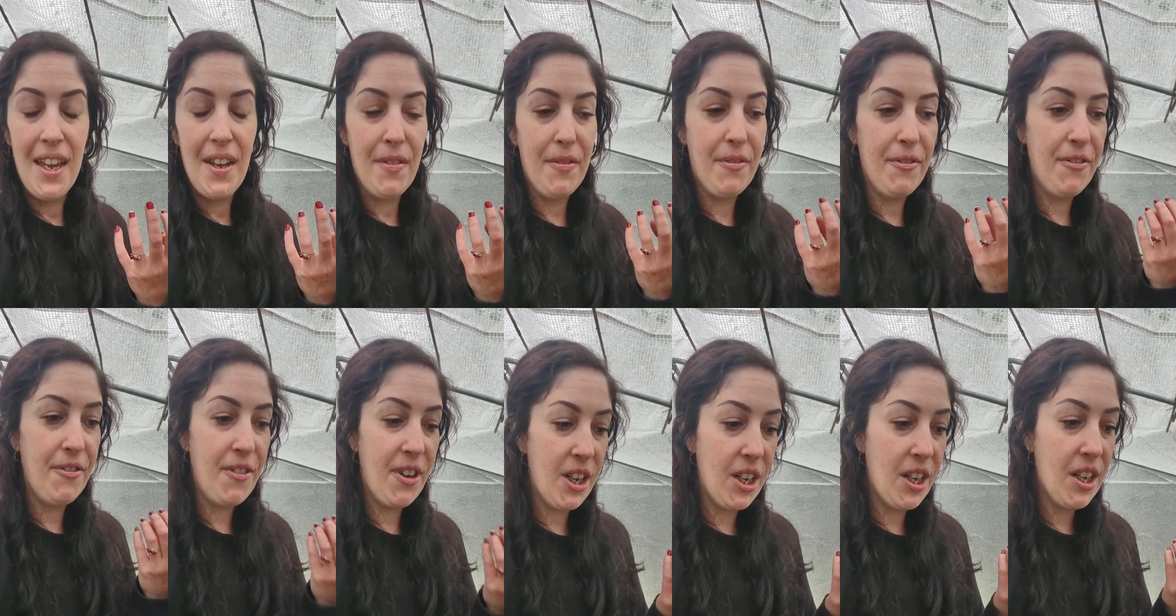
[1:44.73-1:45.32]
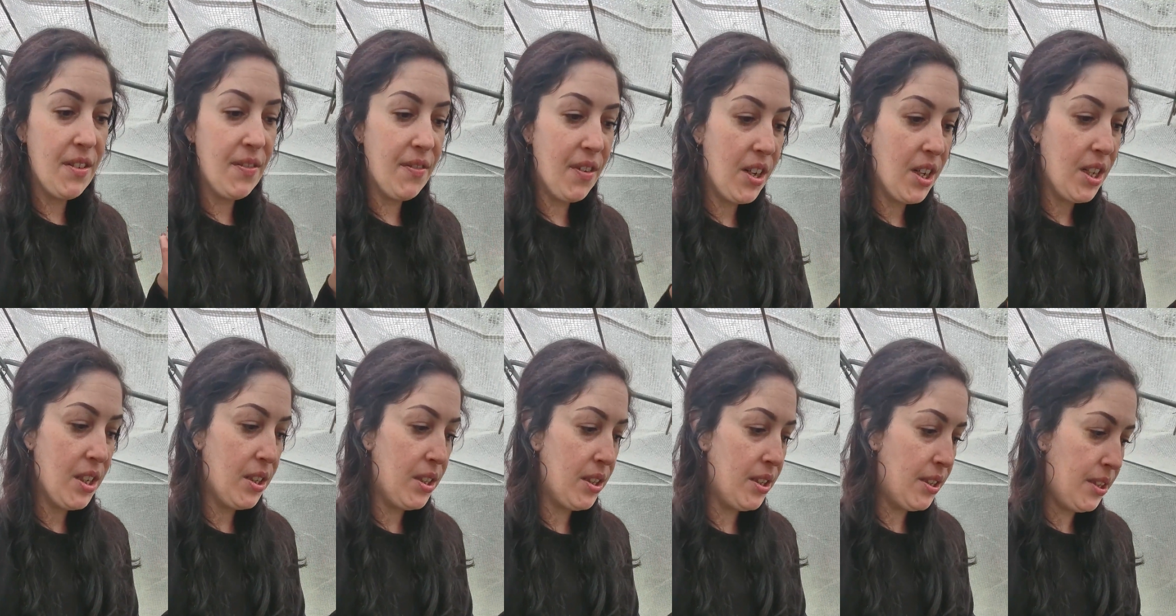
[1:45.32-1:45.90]
A very
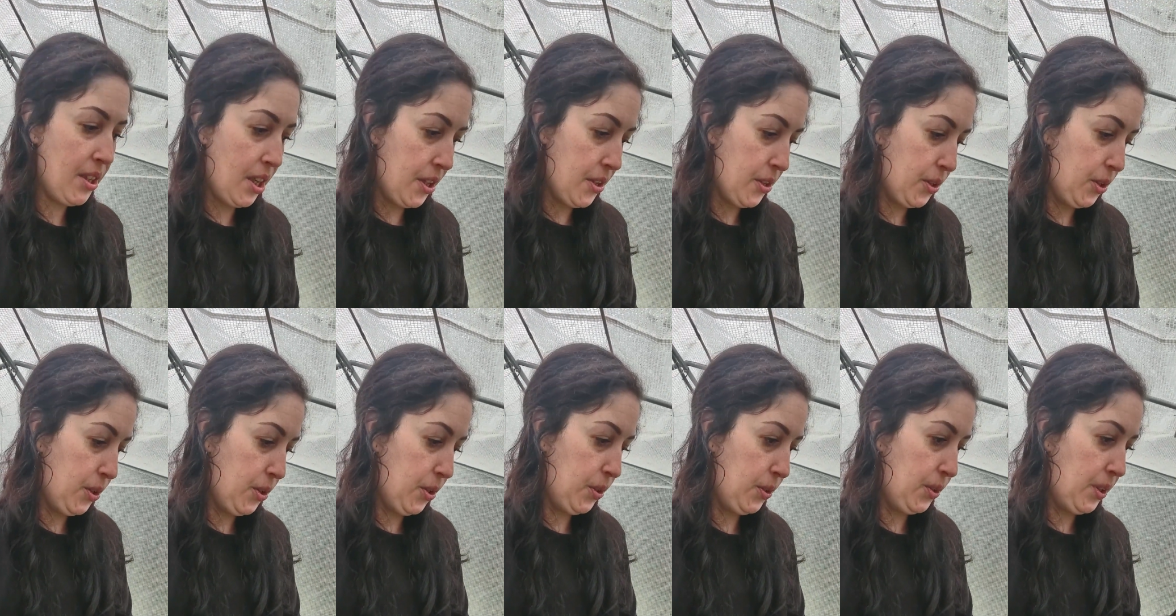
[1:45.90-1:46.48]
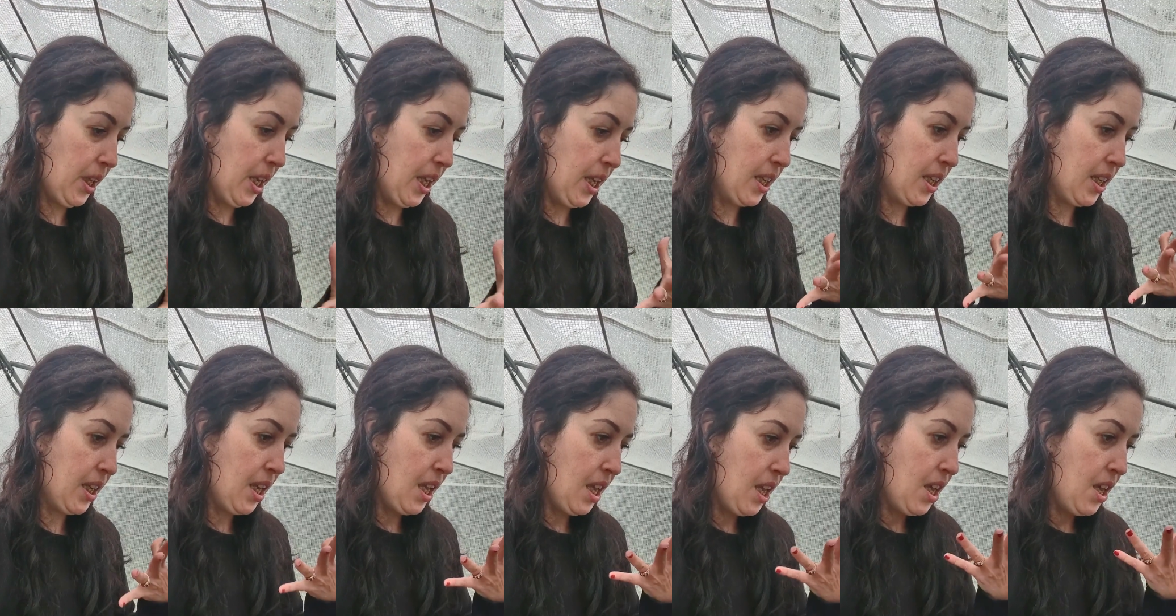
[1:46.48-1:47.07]
very subtle like
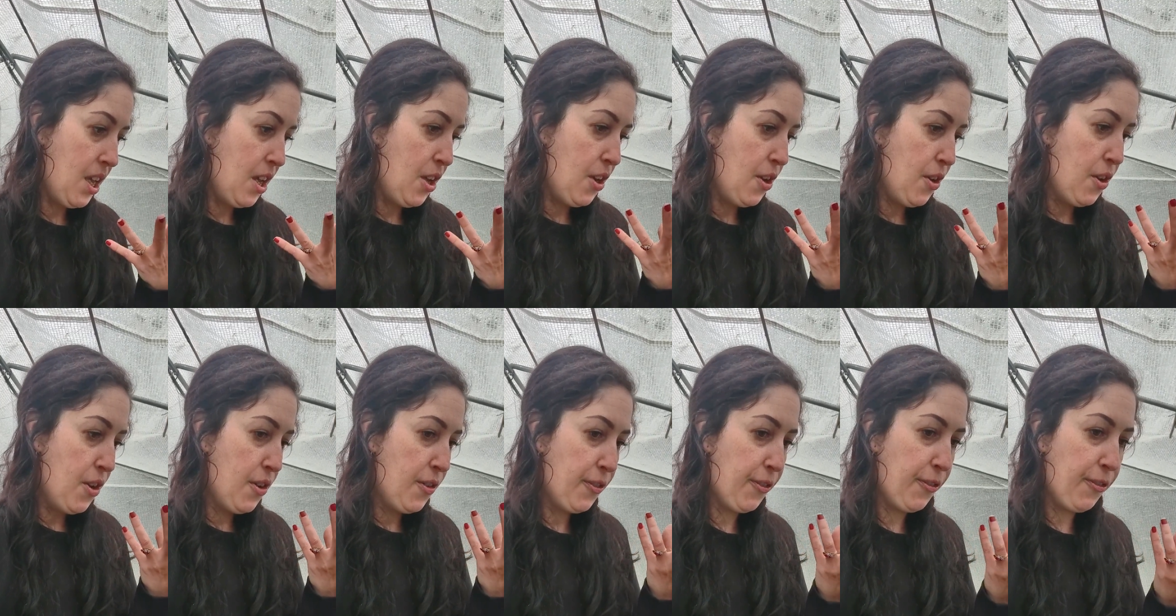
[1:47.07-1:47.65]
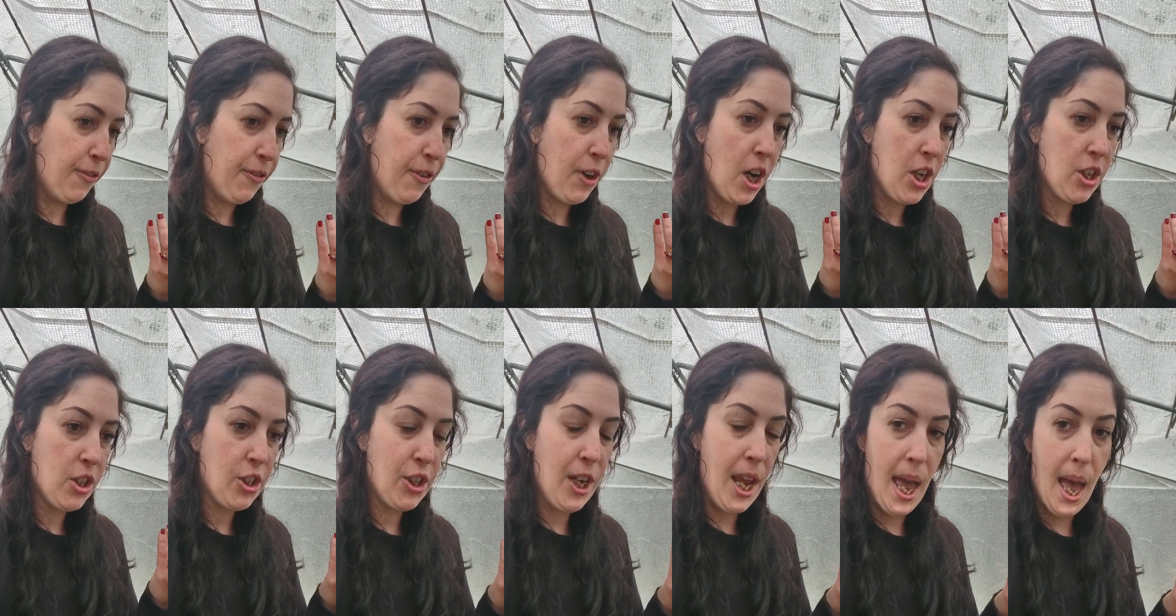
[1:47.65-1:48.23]

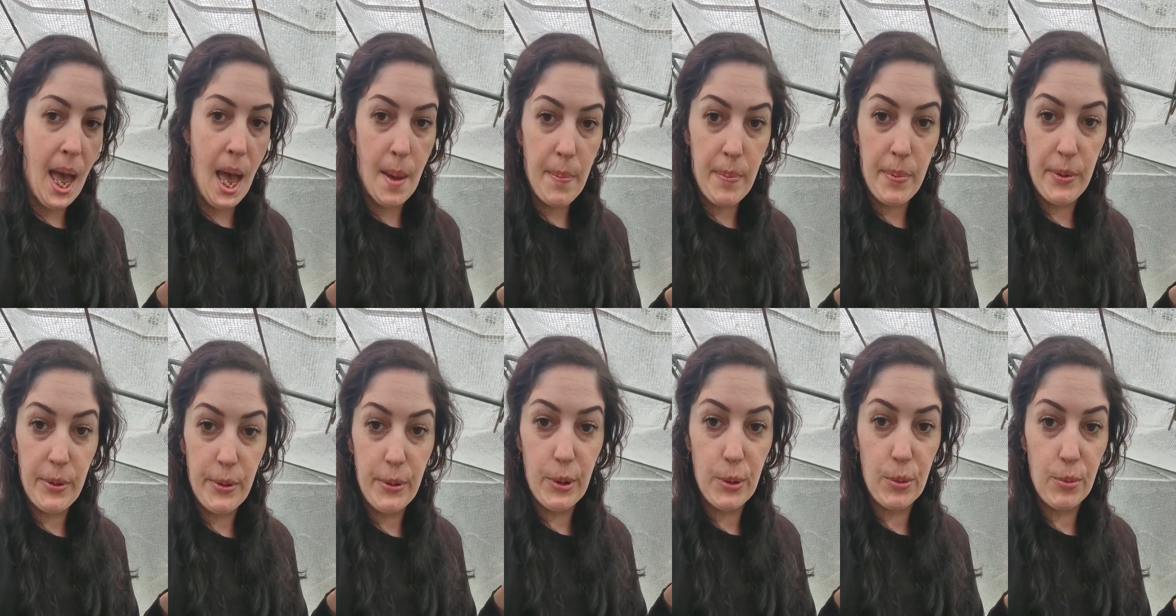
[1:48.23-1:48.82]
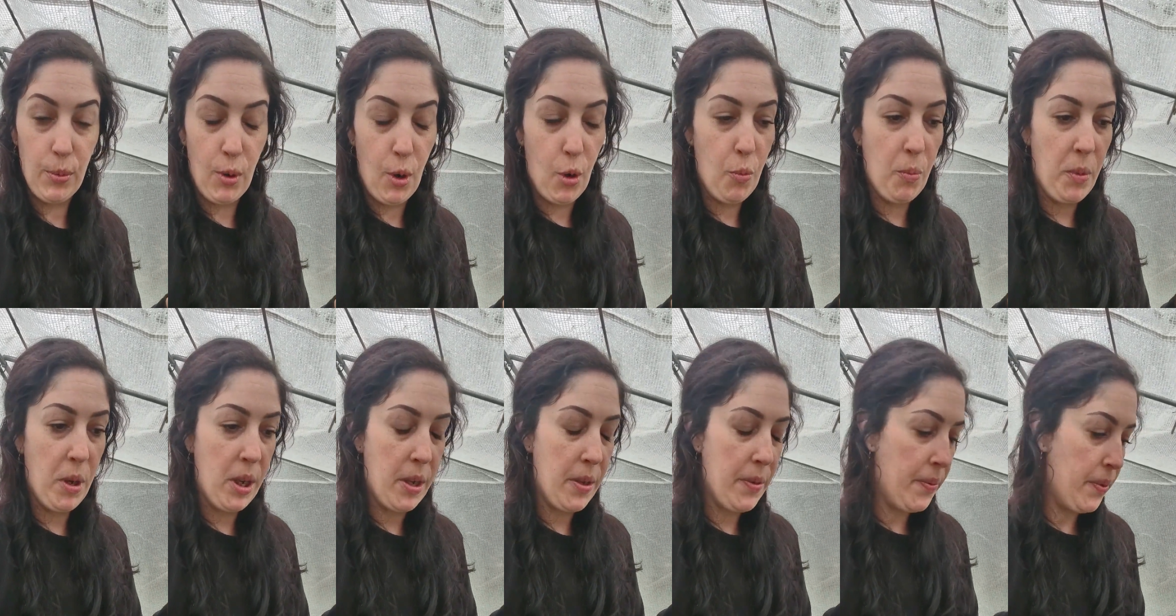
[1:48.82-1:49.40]
fresh apple
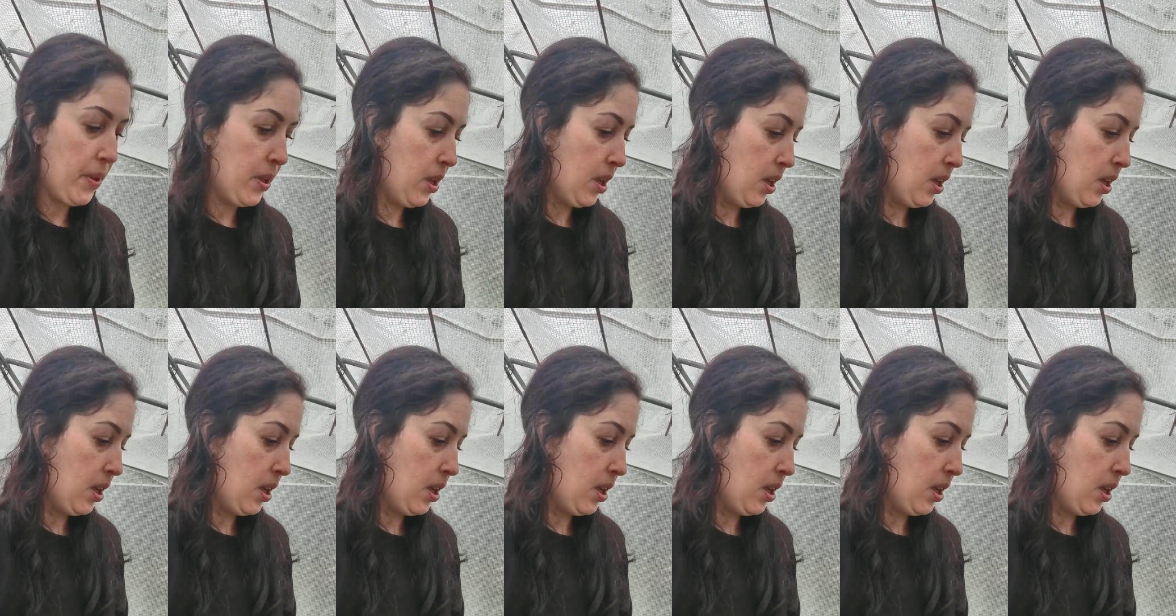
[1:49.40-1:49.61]
aroma.